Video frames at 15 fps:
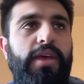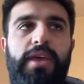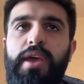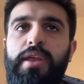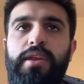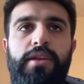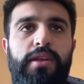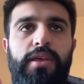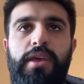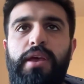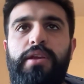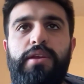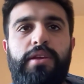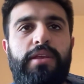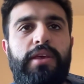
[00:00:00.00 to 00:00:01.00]
it again and
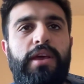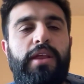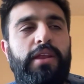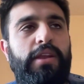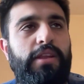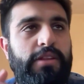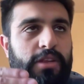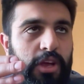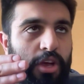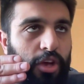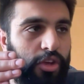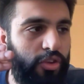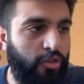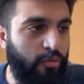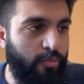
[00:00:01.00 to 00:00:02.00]
again and again, and
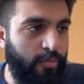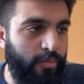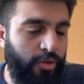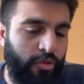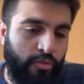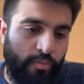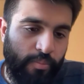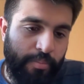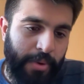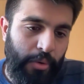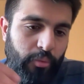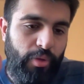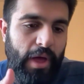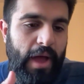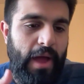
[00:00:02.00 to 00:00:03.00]
you've
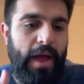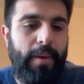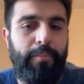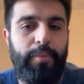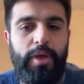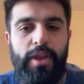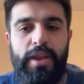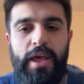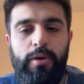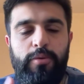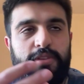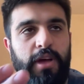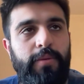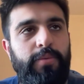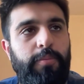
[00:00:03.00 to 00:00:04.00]
built that habit. Now it's
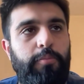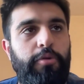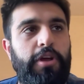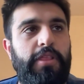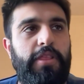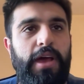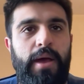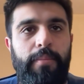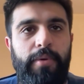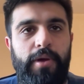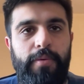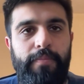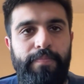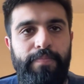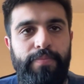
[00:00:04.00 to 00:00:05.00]
time to break the habit.
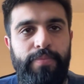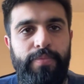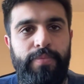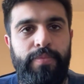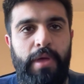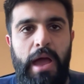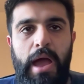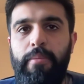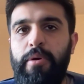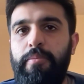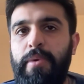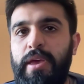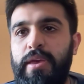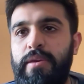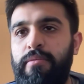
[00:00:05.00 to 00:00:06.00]
The habit
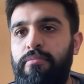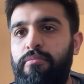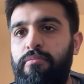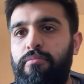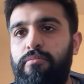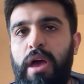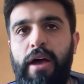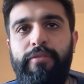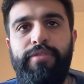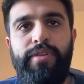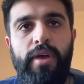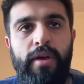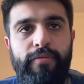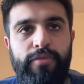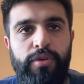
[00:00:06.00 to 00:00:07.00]
may have
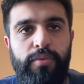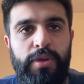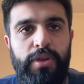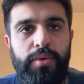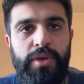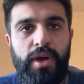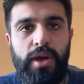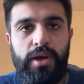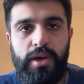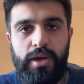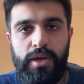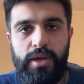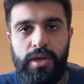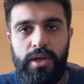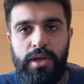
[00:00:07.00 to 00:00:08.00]
served you when you were
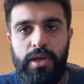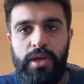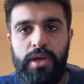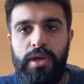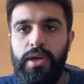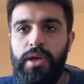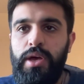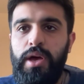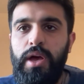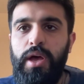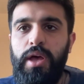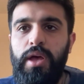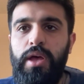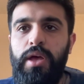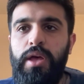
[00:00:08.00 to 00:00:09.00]
younger,
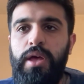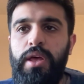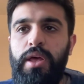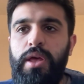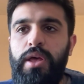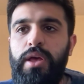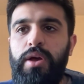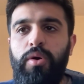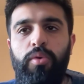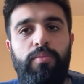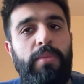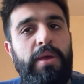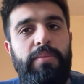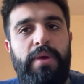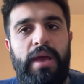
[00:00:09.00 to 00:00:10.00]
or
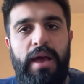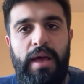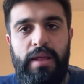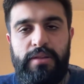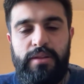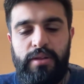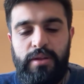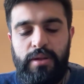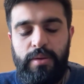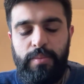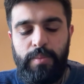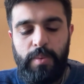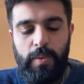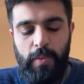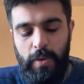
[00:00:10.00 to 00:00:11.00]
maybe it hasn't
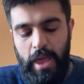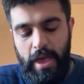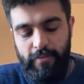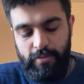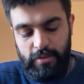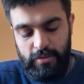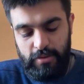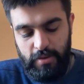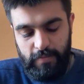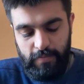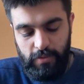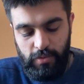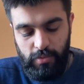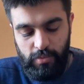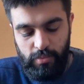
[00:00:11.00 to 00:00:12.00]
ever
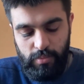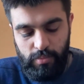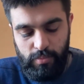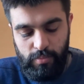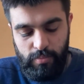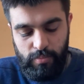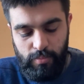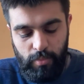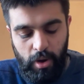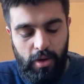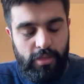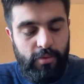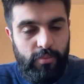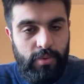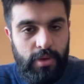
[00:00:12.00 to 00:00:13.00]
served you.
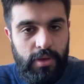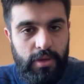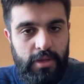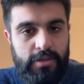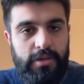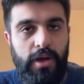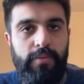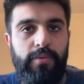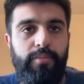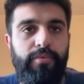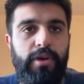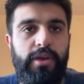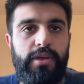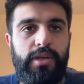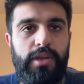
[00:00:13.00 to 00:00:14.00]
Either way, it's time to
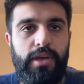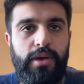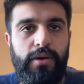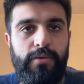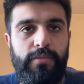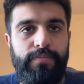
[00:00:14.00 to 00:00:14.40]
break it now.